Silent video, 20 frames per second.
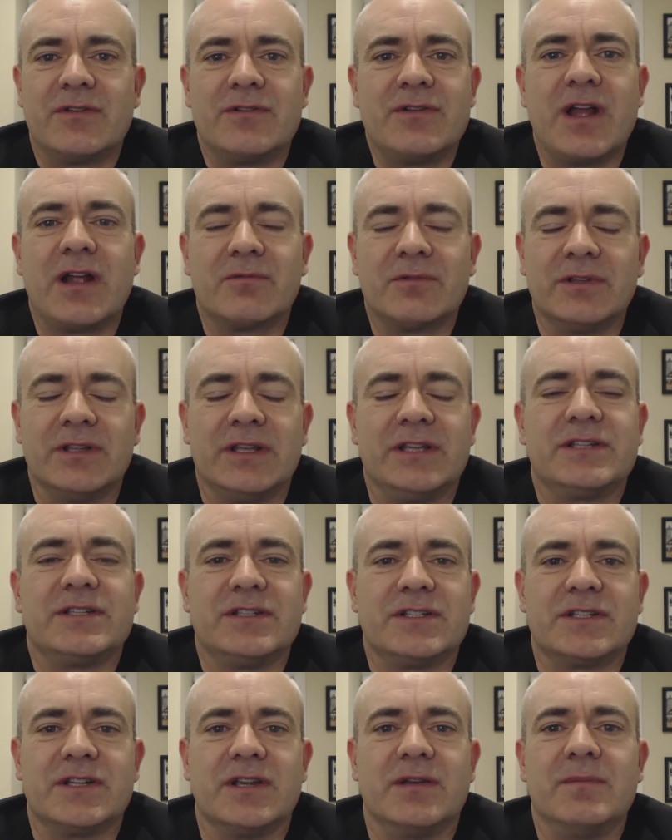They're not
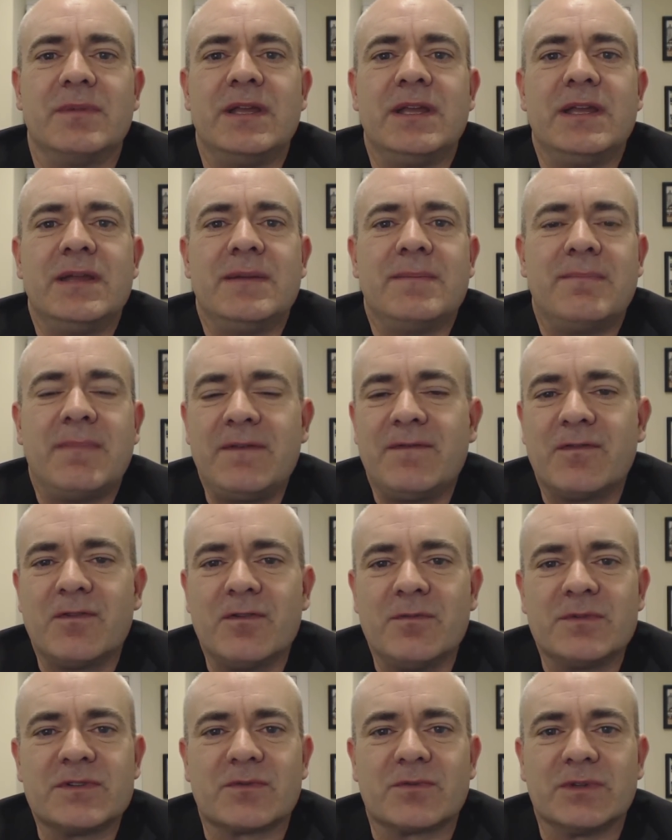relationship. My
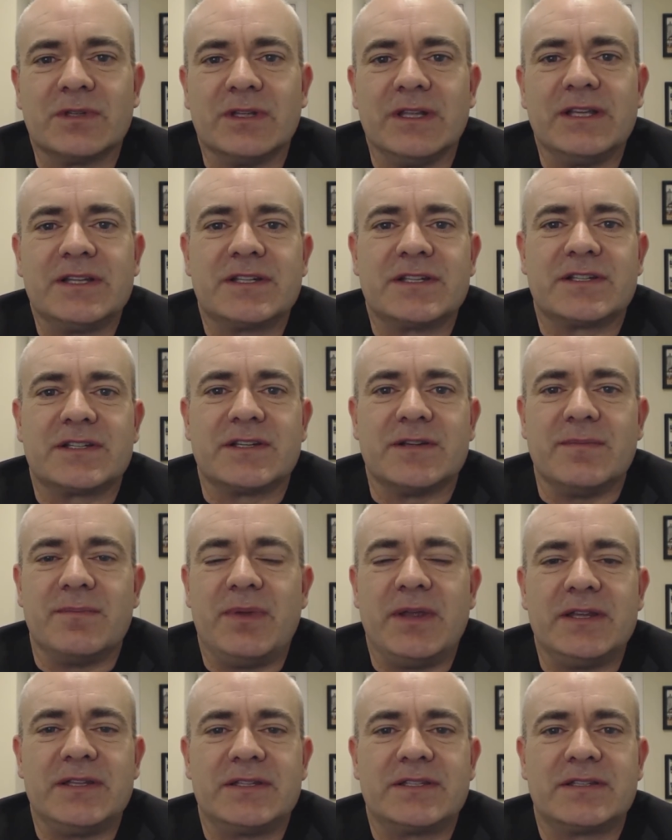firm is a
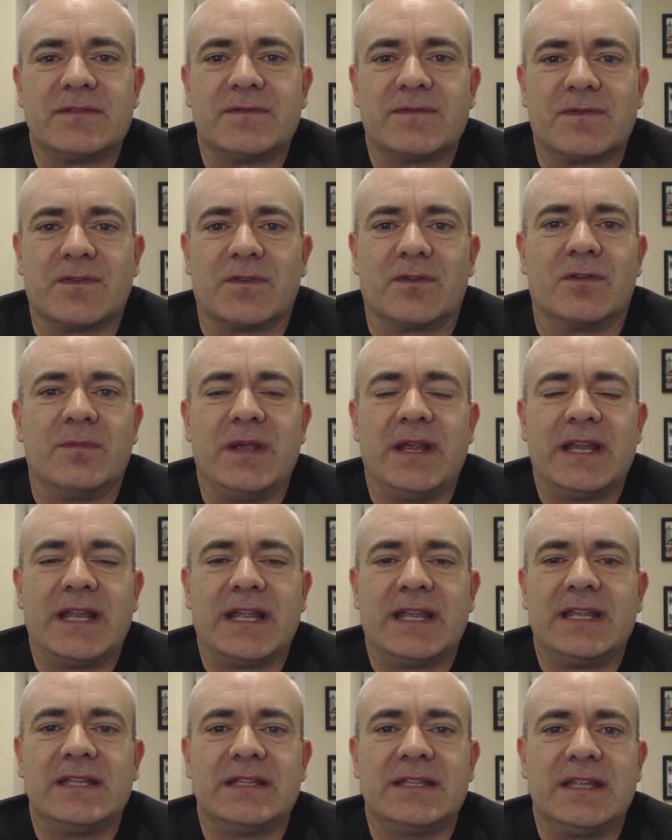relationship-based firm, and
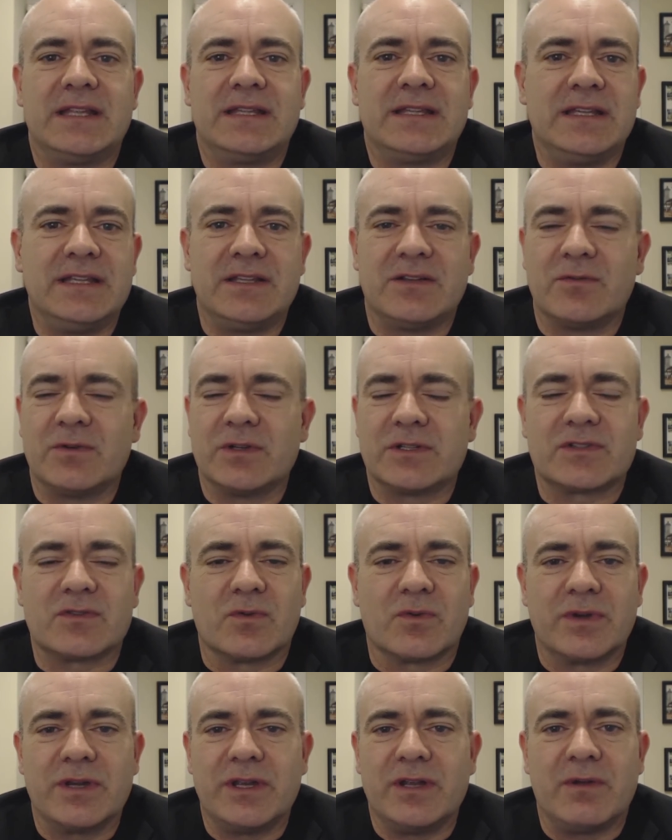I can tell you a quick
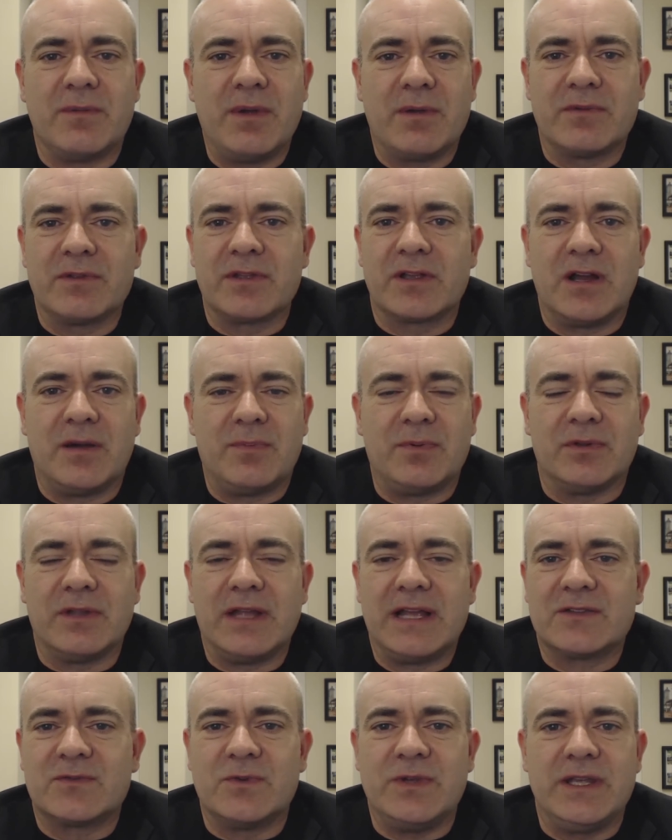story. You know, I met with a couple
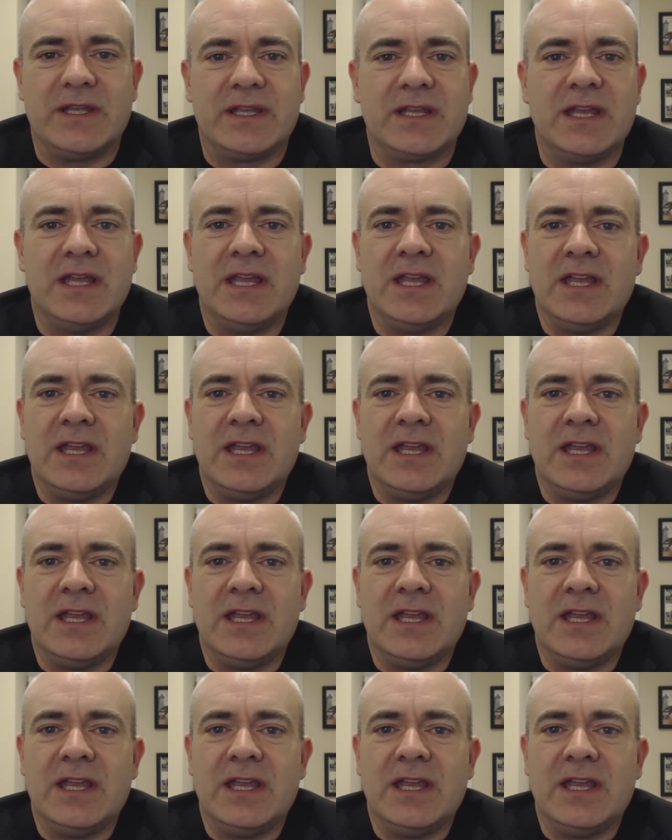last week.